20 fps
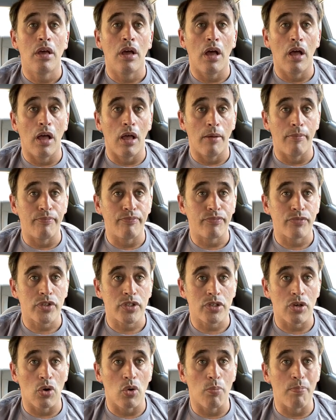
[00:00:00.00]
Um,
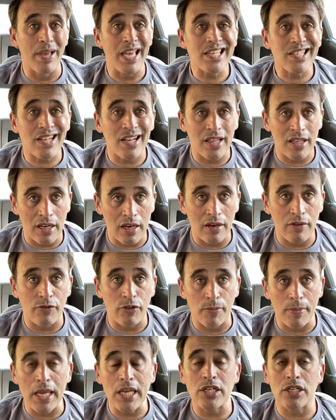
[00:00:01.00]
so based on that
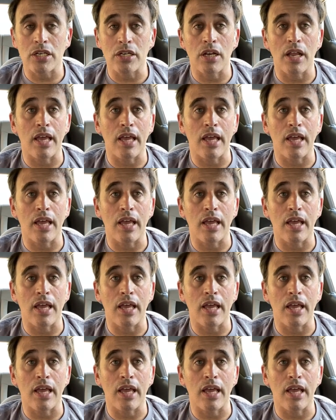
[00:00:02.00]
information,